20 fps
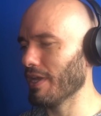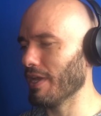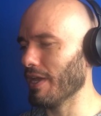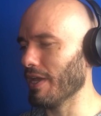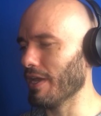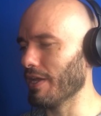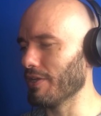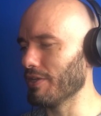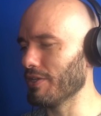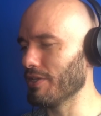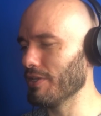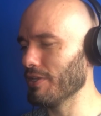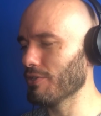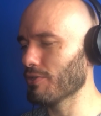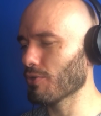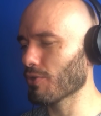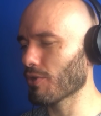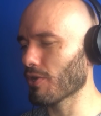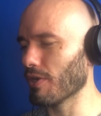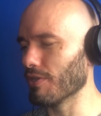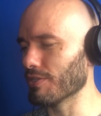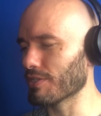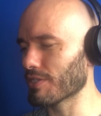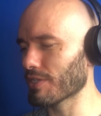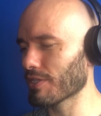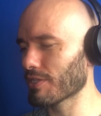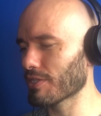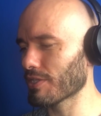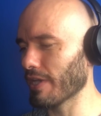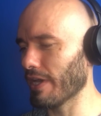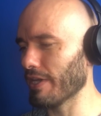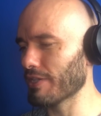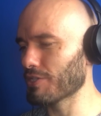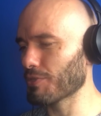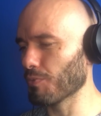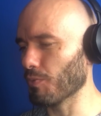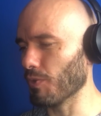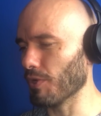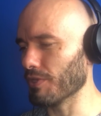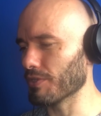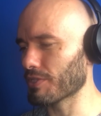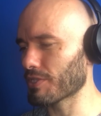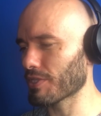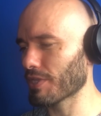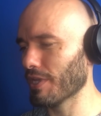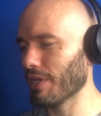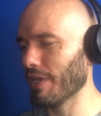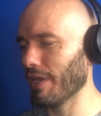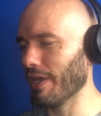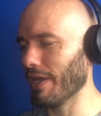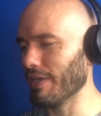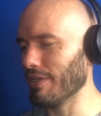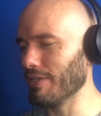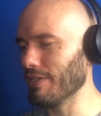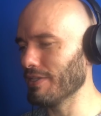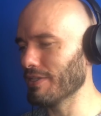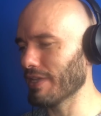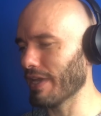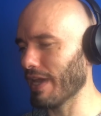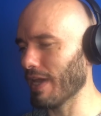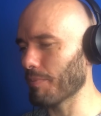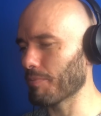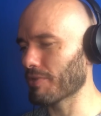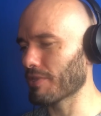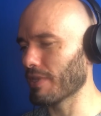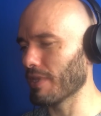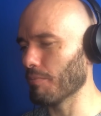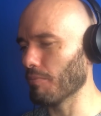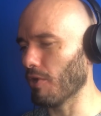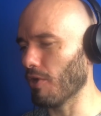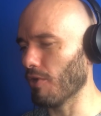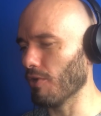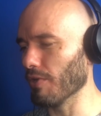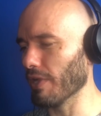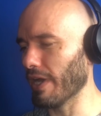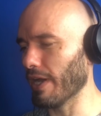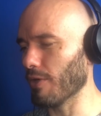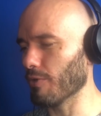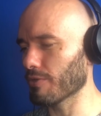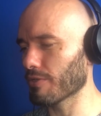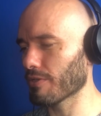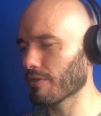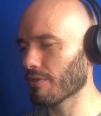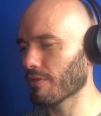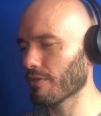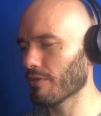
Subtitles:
and he took on 6 guys at once, and he tapped them all out.